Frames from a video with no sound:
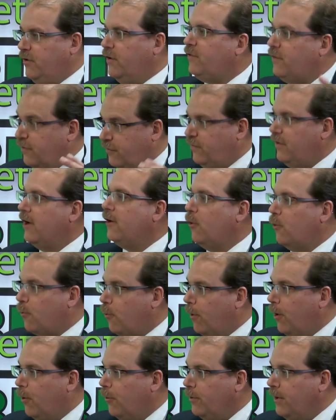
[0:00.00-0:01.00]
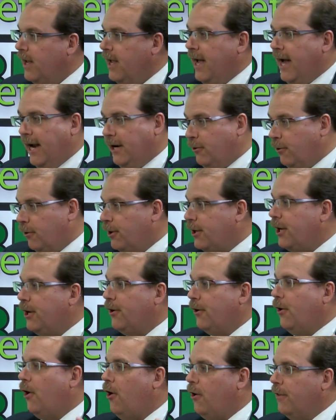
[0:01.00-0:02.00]
just mm-hmm. a single quote, and you're looking
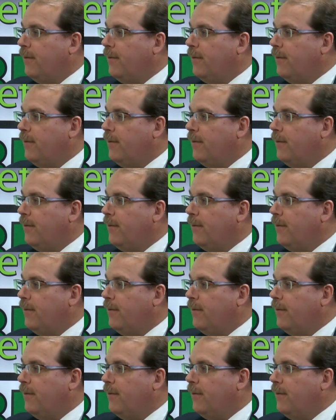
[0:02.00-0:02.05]
at all